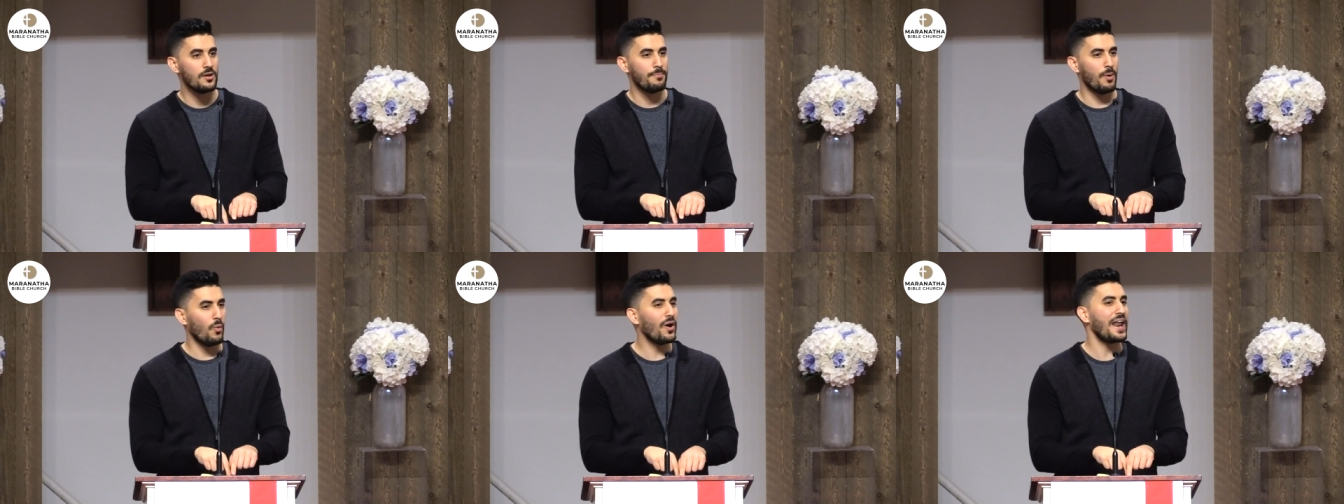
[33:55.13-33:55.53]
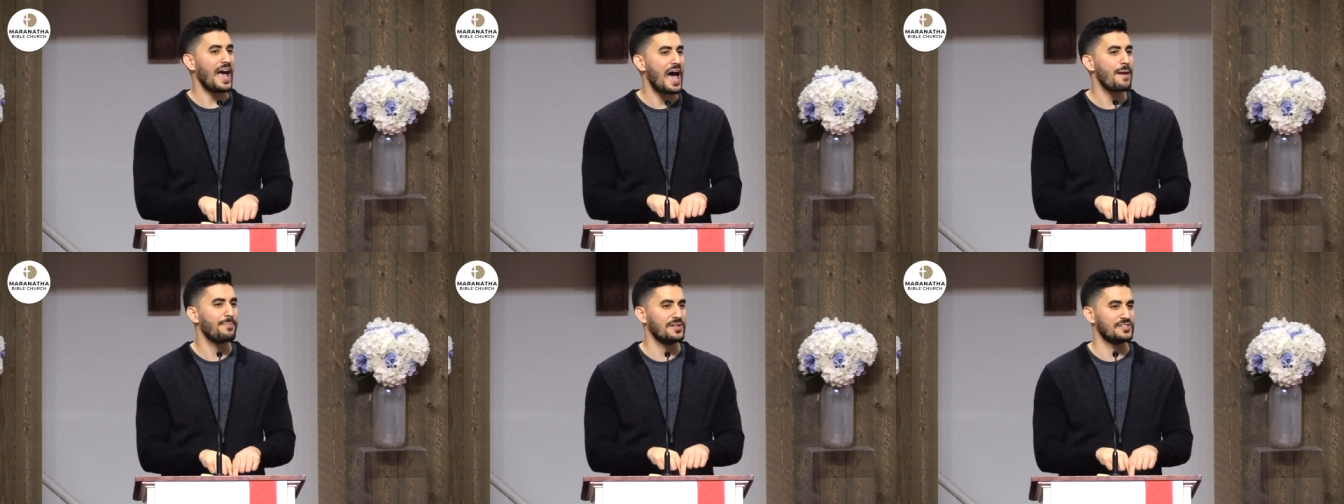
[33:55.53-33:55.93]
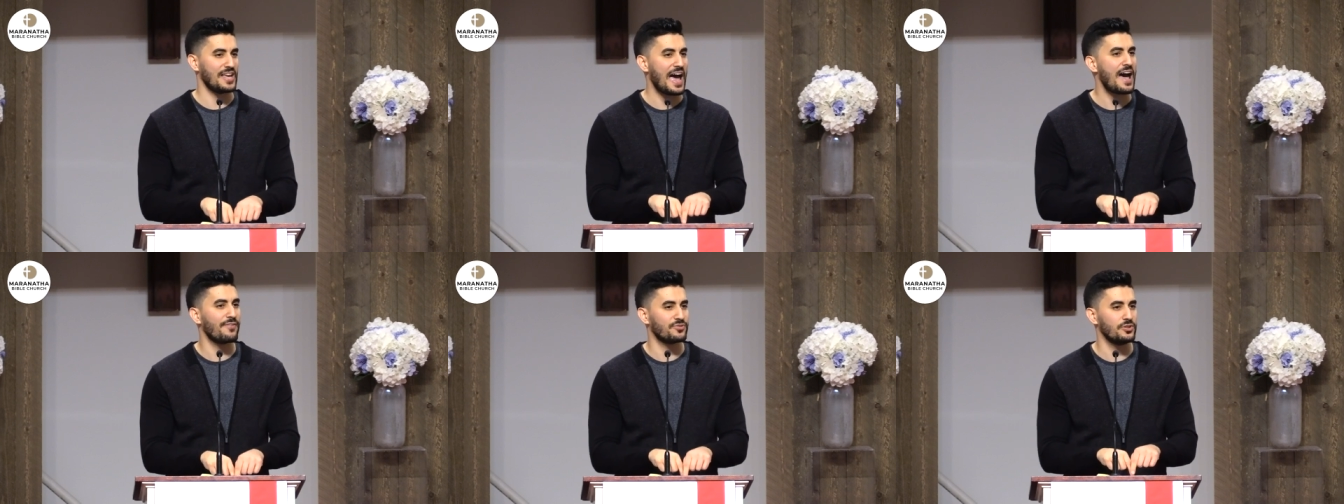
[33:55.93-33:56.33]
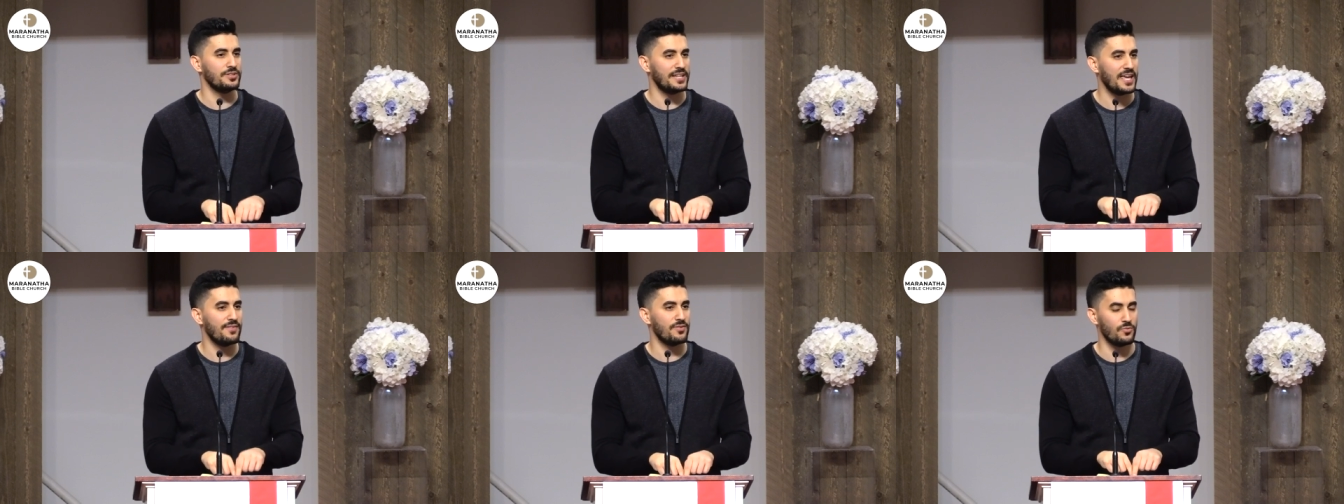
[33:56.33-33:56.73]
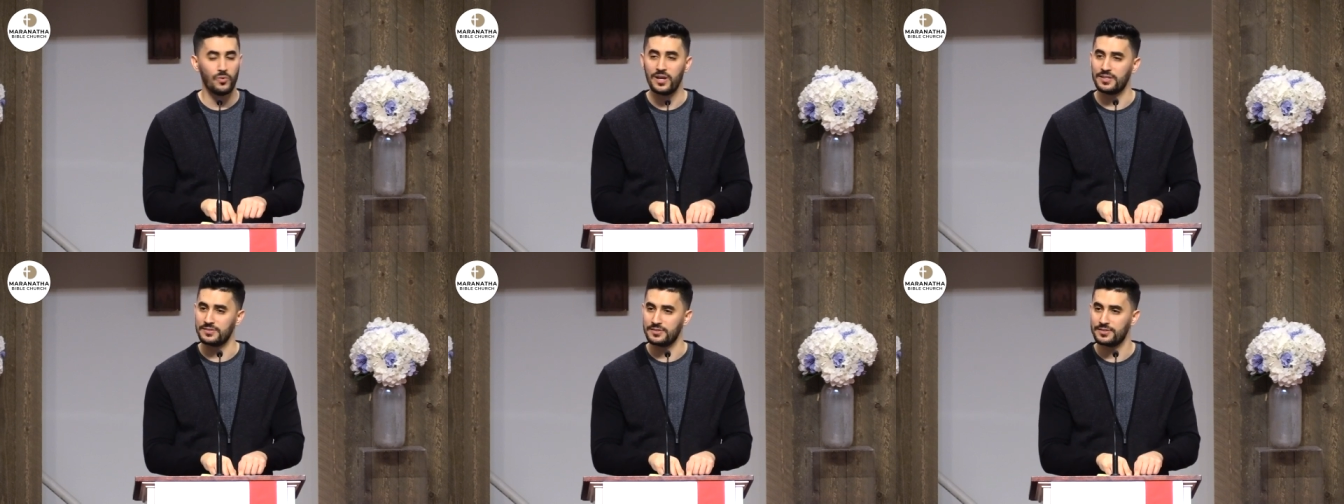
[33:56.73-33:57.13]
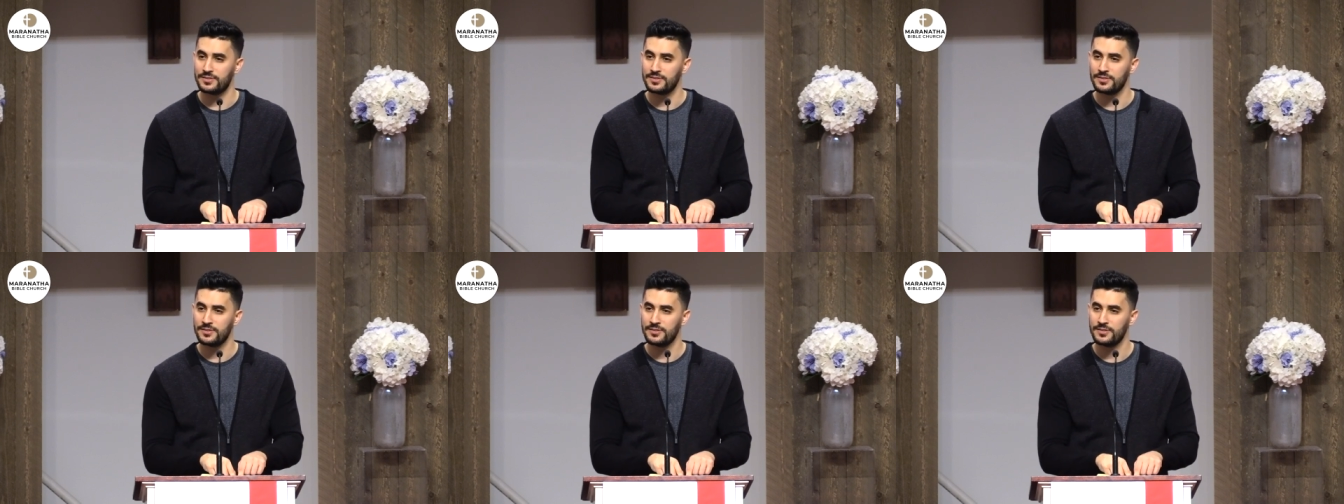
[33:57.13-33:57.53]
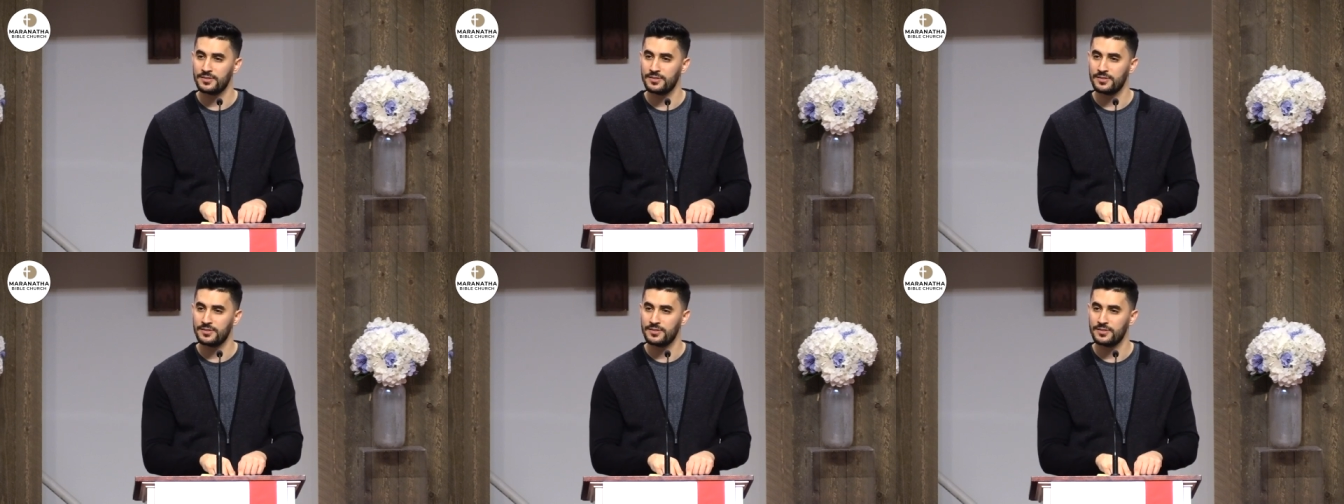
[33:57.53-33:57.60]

But what happens after David wins?